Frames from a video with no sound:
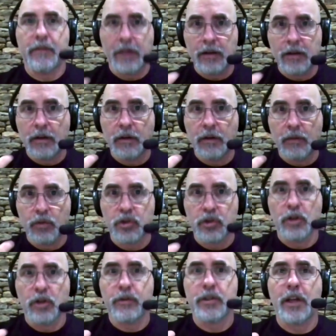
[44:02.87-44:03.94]
then
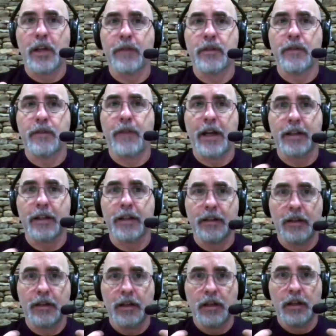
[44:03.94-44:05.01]
reserve yourself to the fact that
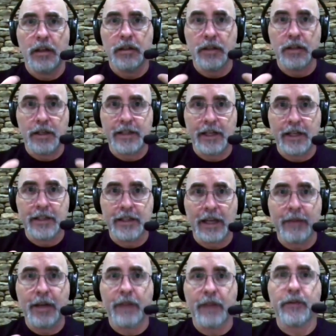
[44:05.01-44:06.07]
it's going to take
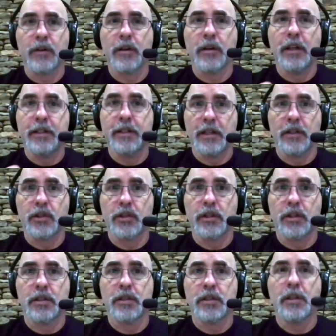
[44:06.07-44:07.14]
time and effort and
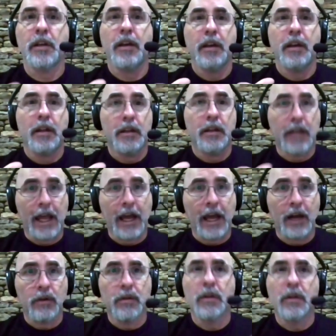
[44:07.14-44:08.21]
diligence.
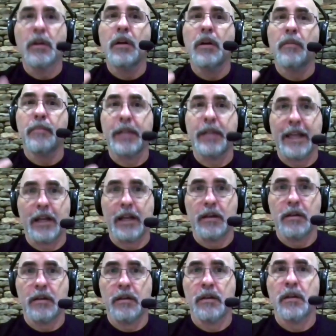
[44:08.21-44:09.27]
Now, plan,
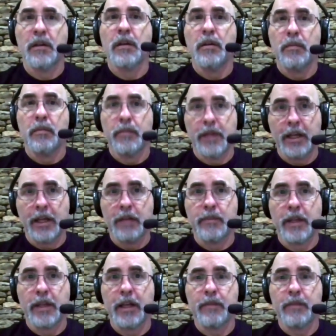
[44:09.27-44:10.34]
plan,
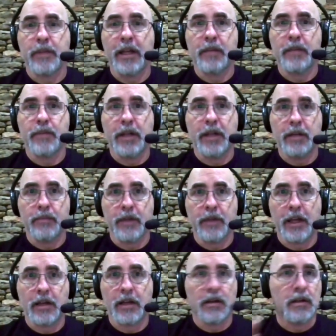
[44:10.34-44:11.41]
plan, plan, plan,
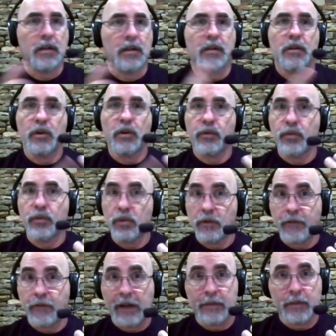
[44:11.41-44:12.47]
plan. Go through your
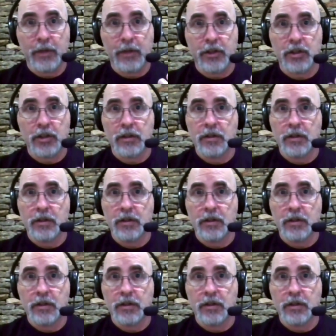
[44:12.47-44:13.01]
family budget